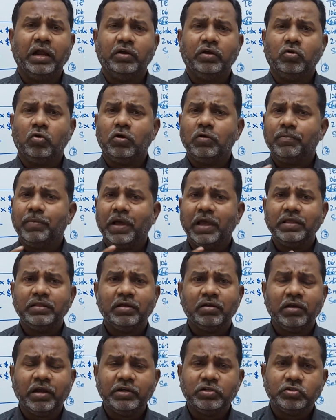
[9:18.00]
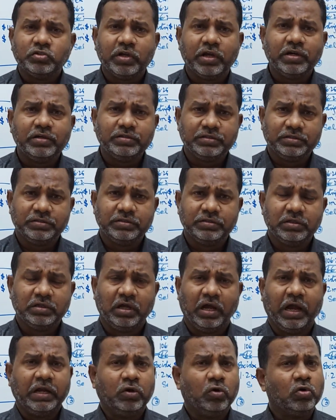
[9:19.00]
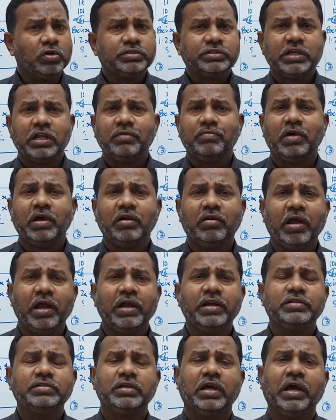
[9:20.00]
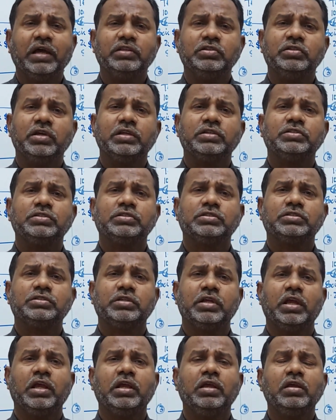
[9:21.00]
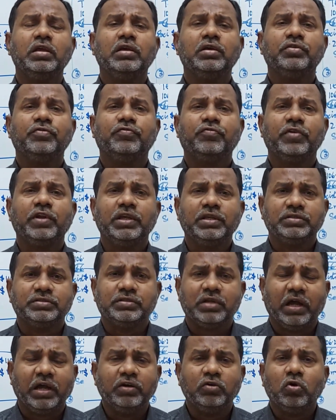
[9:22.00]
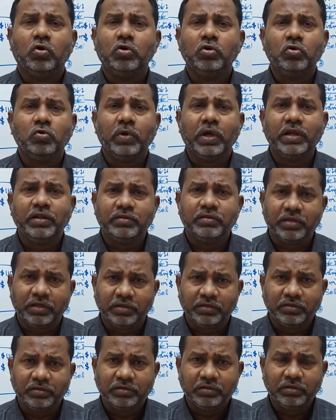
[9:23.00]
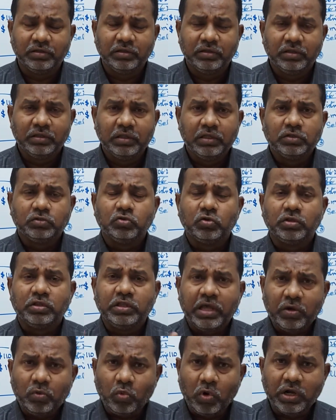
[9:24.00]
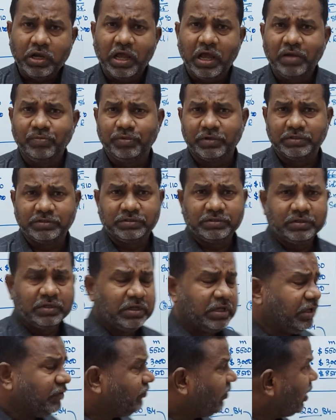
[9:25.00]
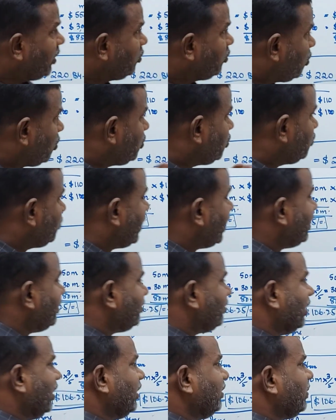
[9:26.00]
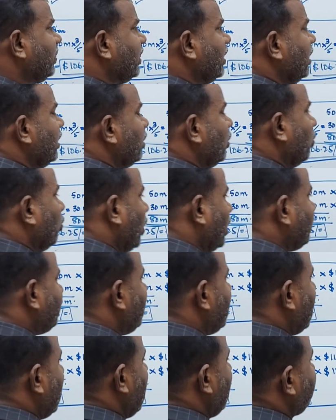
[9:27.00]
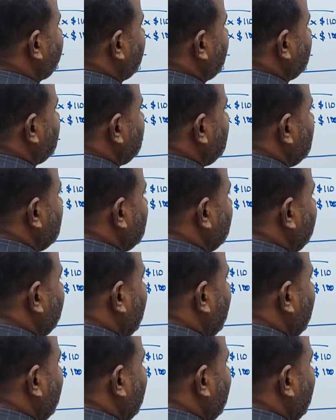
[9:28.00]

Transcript: I don't buy the right shares. I don't sell my rights. I just stay freezed. I don't do anything. So then what happens? If I don't do anything, what will happen?